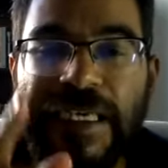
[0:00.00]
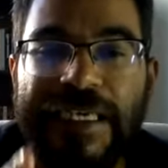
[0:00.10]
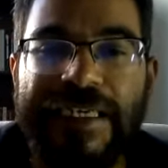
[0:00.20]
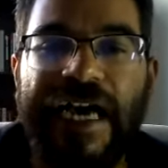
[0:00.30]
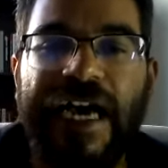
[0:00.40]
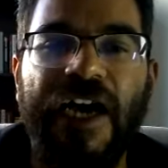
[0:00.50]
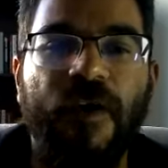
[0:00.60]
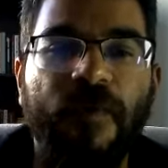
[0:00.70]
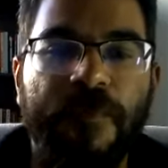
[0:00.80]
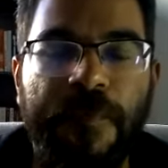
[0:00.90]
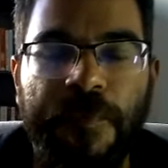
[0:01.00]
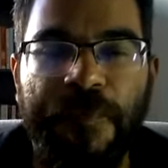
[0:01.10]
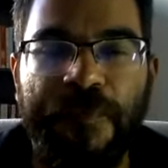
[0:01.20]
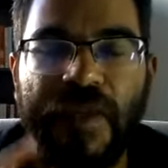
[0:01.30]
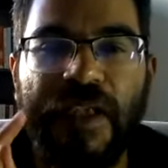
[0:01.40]
Now,
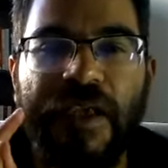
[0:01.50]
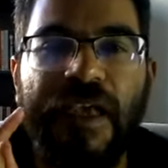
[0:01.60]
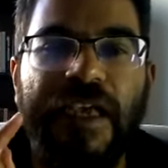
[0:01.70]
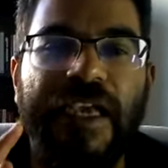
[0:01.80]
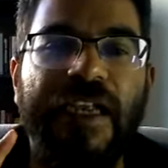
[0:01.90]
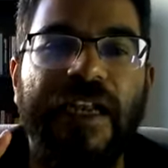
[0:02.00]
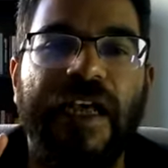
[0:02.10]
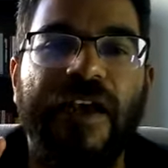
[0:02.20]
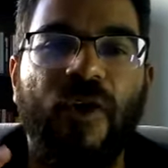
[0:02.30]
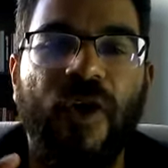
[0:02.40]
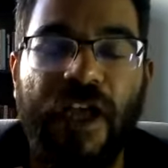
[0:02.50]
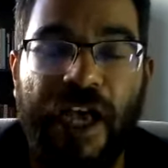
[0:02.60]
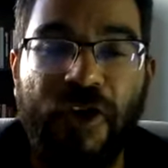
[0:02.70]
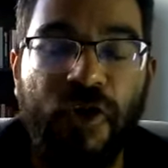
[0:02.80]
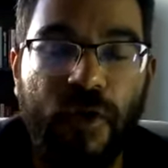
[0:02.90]
in
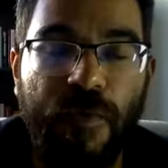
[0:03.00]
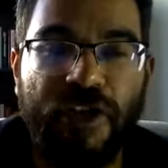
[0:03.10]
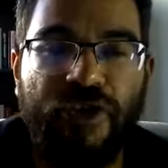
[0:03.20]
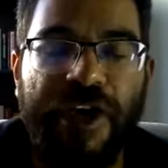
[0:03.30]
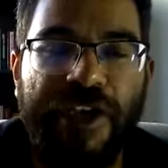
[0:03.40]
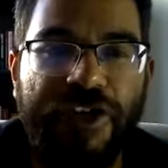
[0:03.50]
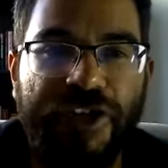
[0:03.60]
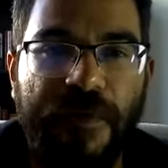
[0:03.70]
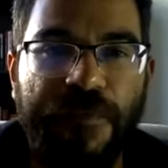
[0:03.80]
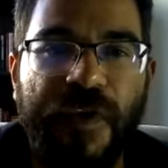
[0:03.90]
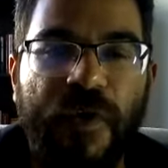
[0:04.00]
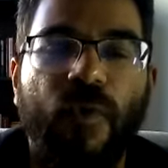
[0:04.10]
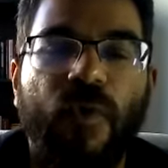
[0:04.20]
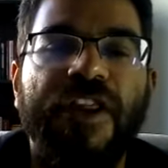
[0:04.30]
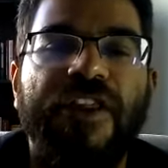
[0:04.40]
a group situation
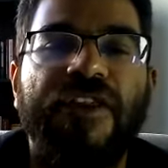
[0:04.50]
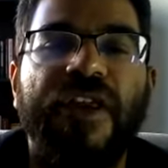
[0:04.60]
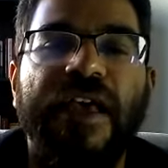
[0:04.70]
with